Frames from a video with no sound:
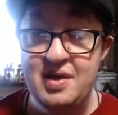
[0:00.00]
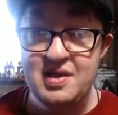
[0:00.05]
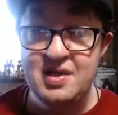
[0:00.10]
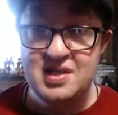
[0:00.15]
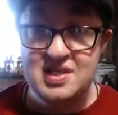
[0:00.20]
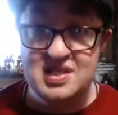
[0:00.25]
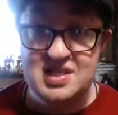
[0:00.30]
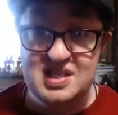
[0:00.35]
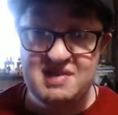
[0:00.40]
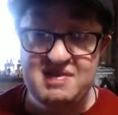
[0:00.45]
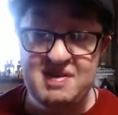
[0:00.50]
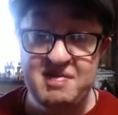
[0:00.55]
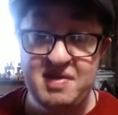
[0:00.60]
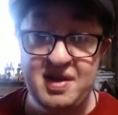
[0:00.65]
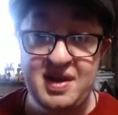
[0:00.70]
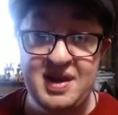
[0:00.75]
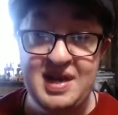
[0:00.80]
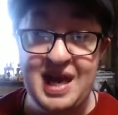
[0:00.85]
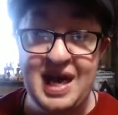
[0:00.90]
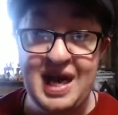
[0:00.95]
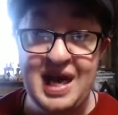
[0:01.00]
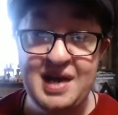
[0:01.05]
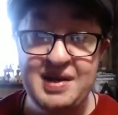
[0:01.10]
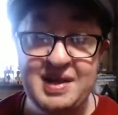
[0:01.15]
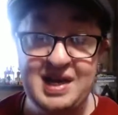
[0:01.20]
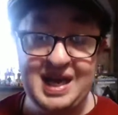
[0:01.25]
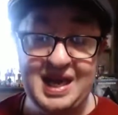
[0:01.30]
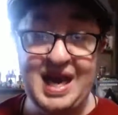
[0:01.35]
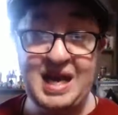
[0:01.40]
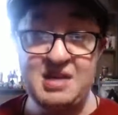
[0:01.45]
Symphony of the Night,
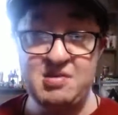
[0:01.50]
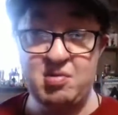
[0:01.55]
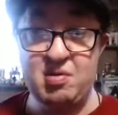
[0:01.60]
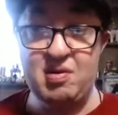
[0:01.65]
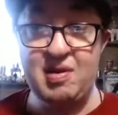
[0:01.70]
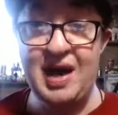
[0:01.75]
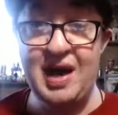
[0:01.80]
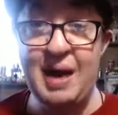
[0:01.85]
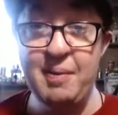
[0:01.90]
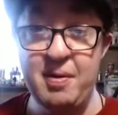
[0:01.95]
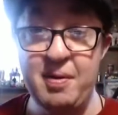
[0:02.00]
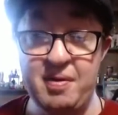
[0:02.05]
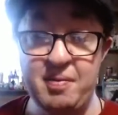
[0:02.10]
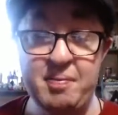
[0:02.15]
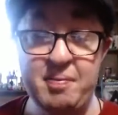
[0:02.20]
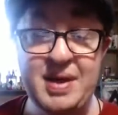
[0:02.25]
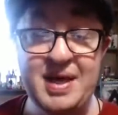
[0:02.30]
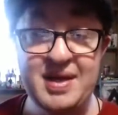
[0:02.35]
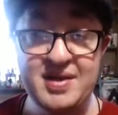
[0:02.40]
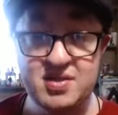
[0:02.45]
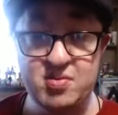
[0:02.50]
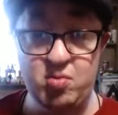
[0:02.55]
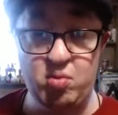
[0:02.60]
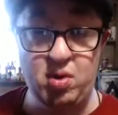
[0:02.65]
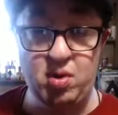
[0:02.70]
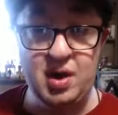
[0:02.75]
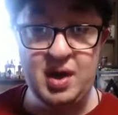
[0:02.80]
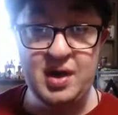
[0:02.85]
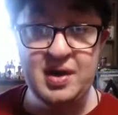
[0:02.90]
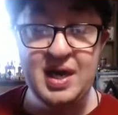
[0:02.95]
the actual copy on the
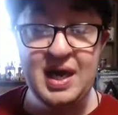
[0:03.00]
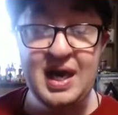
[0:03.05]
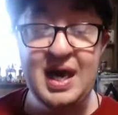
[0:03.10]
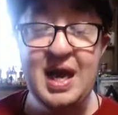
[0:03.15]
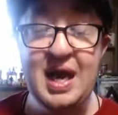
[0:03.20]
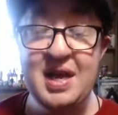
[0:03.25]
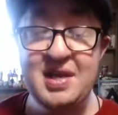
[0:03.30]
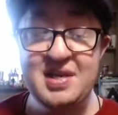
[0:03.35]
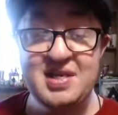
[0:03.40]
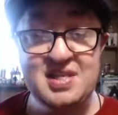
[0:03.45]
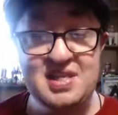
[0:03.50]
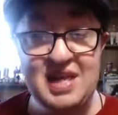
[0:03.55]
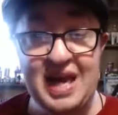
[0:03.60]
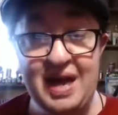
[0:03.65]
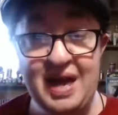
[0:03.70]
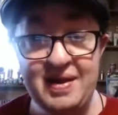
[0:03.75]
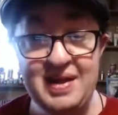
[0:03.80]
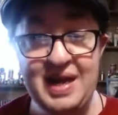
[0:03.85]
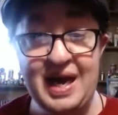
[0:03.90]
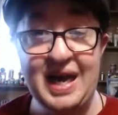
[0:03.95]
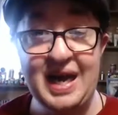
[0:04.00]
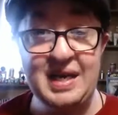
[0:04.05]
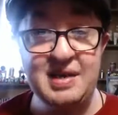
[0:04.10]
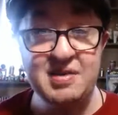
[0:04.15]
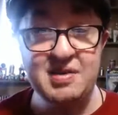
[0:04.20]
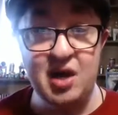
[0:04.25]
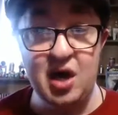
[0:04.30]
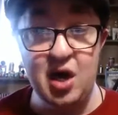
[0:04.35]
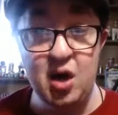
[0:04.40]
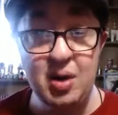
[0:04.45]
PS1. Sadly,
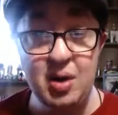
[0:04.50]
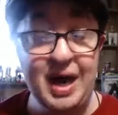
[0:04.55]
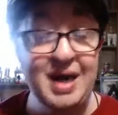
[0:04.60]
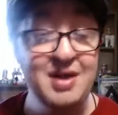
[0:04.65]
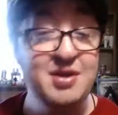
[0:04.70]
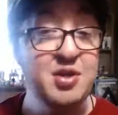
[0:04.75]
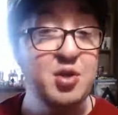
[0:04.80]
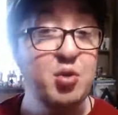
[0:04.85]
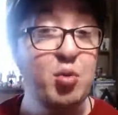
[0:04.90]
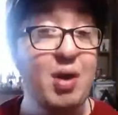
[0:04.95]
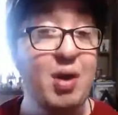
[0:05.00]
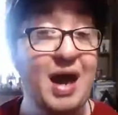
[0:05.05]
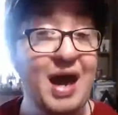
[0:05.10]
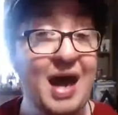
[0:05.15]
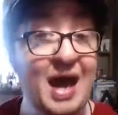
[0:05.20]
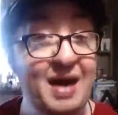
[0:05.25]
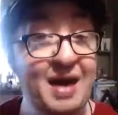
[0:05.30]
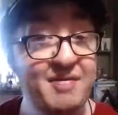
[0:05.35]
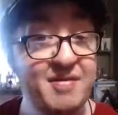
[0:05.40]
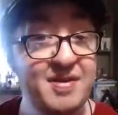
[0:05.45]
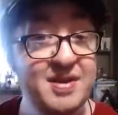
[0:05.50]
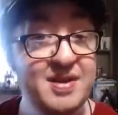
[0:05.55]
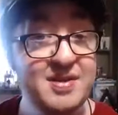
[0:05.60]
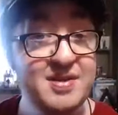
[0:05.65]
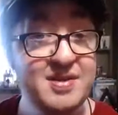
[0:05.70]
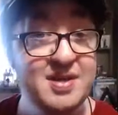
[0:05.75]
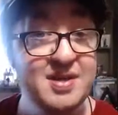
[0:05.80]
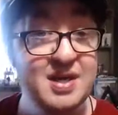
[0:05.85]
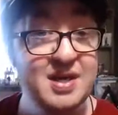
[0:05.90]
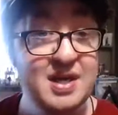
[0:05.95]
I don't. I do have
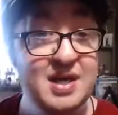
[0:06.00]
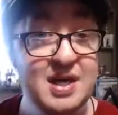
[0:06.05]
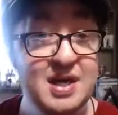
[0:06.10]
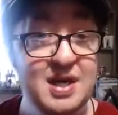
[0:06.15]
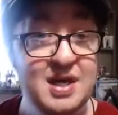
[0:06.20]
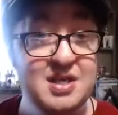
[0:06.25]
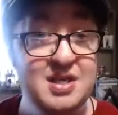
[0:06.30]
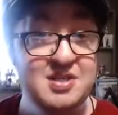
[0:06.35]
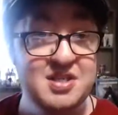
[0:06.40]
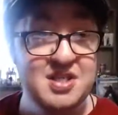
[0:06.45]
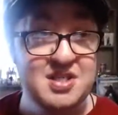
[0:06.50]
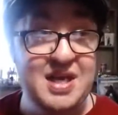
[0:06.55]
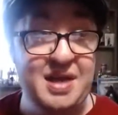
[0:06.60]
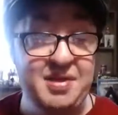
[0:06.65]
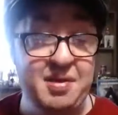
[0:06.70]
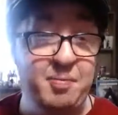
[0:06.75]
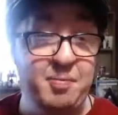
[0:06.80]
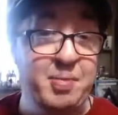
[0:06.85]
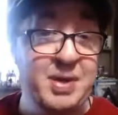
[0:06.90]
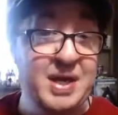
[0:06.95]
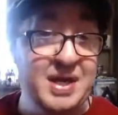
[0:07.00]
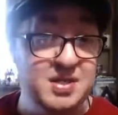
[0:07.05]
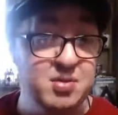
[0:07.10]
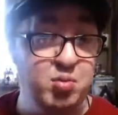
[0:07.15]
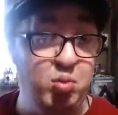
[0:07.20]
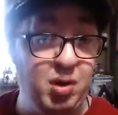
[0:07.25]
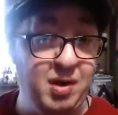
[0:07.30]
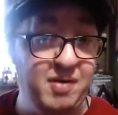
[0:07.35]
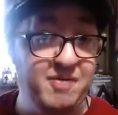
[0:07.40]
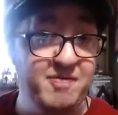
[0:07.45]
it, just not the
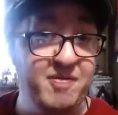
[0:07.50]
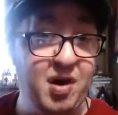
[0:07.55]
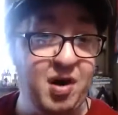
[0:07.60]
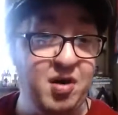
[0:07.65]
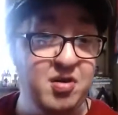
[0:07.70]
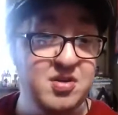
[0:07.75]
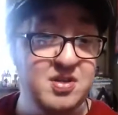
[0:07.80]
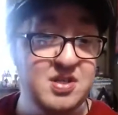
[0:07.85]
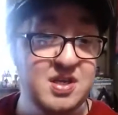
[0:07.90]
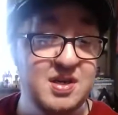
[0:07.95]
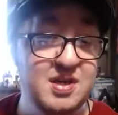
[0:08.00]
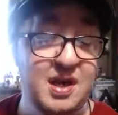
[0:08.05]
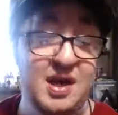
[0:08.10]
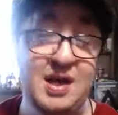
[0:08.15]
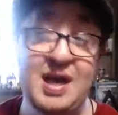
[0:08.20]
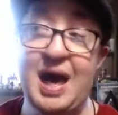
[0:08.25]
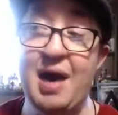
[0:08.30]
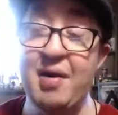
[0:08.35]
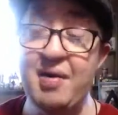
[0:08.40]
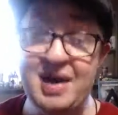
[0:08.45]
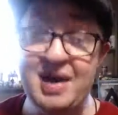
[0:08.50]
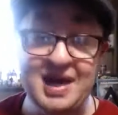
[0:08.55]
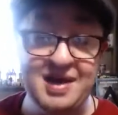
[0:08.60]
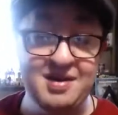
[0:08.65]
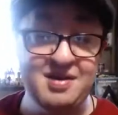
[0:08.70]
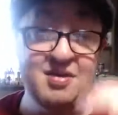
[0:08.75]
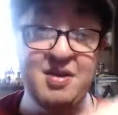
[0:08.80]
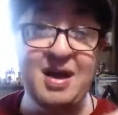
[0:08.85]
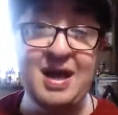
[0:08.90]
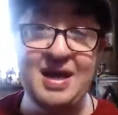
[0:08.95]
PS1 version, and I'll
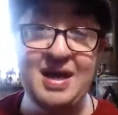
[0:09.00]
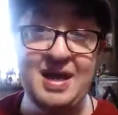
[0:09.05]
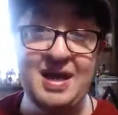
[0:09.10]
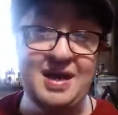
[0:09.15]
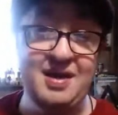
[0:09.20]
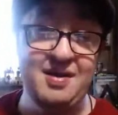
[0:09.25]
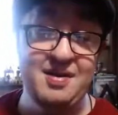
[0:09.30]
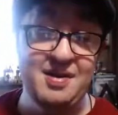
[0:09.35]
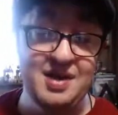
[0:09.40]
get to